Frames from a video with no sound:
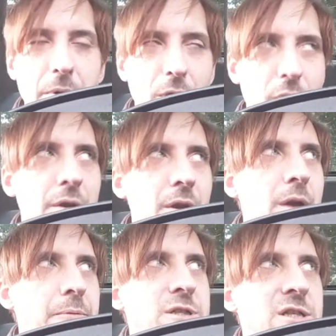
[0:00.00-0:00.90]
High Priestess
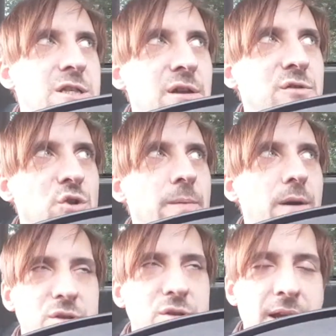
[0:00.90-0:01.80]
live stream, I was
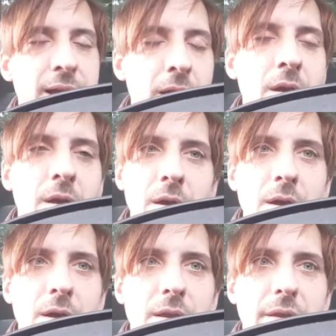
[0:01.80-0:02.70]
there.
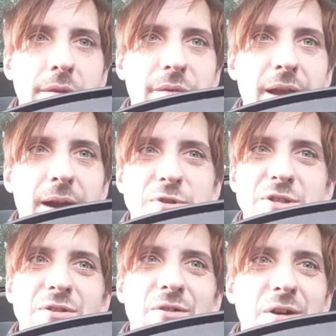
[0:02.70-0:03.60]
That was not
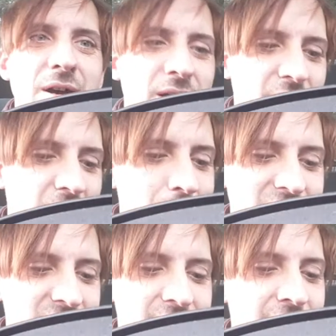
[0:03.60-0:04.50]

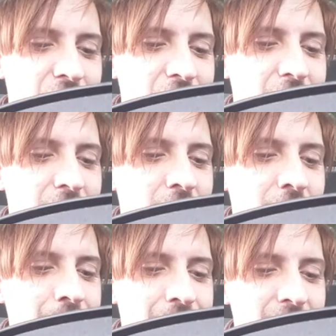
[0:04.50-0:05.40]
coincidental.
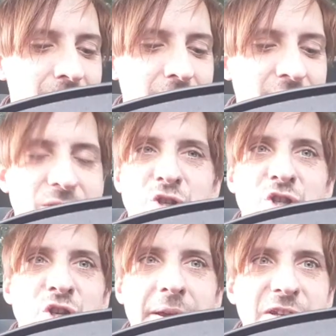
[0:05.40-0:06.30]
Because it's just too many
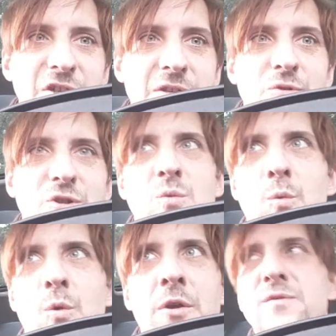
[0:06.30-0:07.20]
times. It wasn't just a
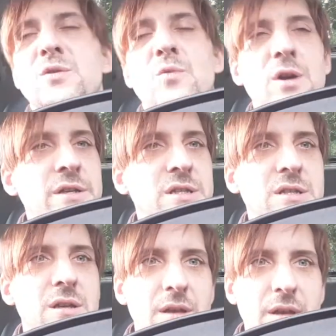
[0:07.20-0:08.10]
once or twice.
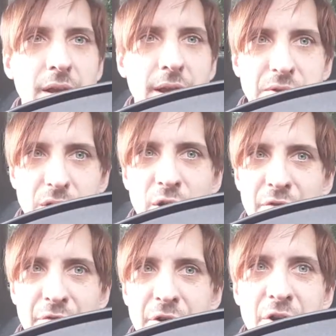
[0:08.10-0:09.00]
It was over and
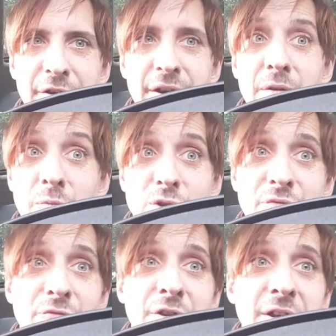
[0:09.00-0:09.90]
over again. It was a
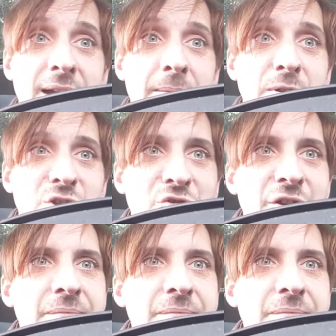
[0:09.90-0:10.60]
really damn good stream.